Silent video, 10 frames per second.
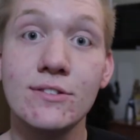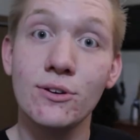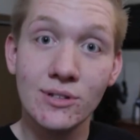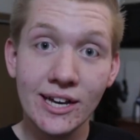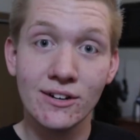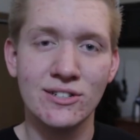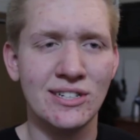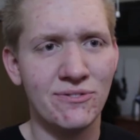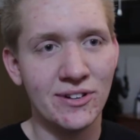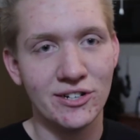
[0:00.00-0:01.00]
And so later,
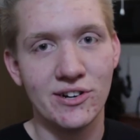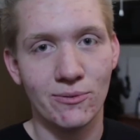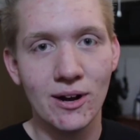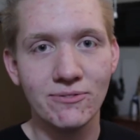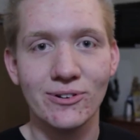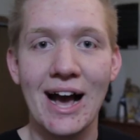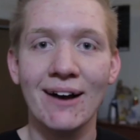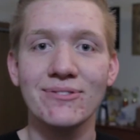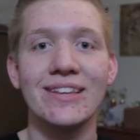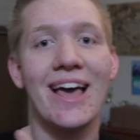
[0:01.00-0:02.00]
she finished a rough
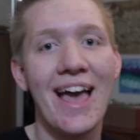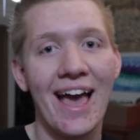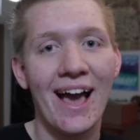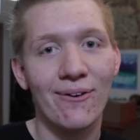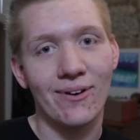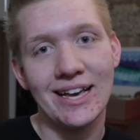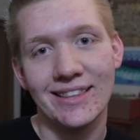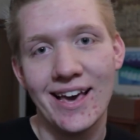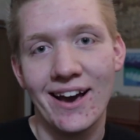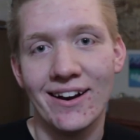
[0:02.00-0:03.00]
draft right
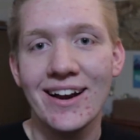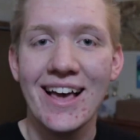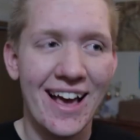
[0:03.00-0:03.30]
there.